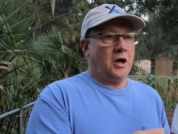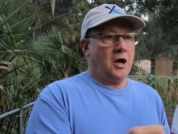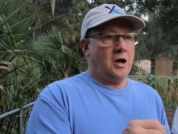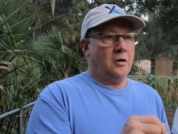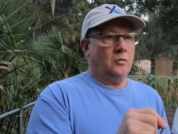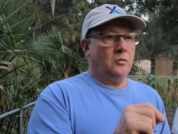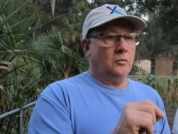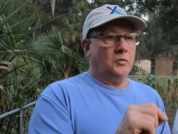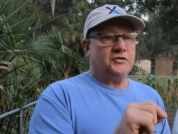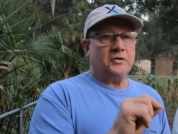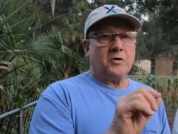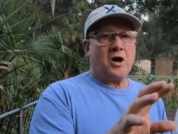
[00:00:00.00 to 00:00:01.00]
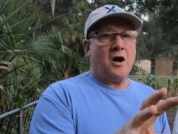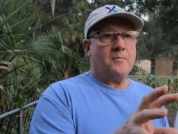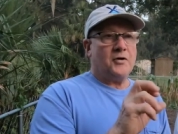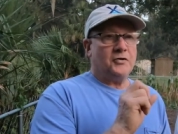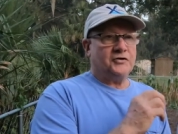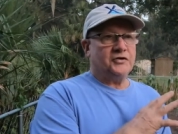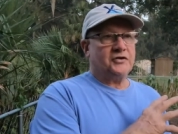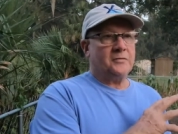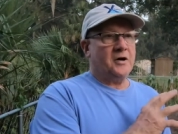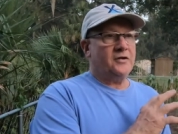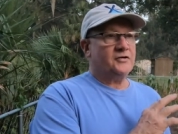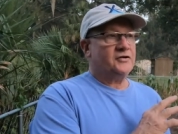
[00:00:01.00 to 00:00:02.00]
uh, with some compost and
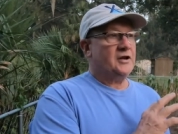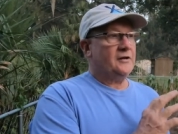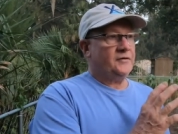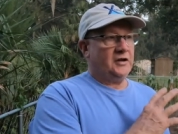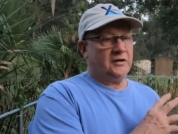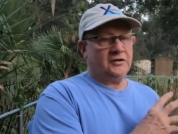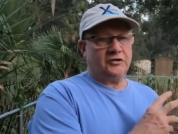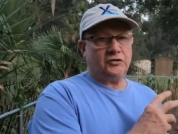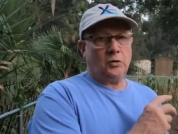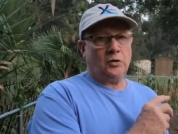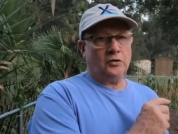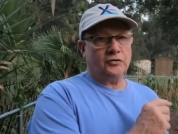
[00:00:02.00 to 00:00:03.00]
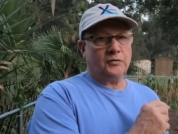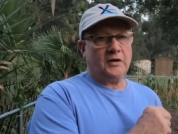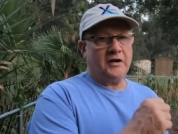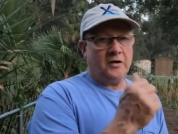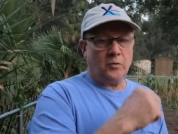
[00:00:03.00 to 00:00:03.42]
some other stuff to get the soils ready.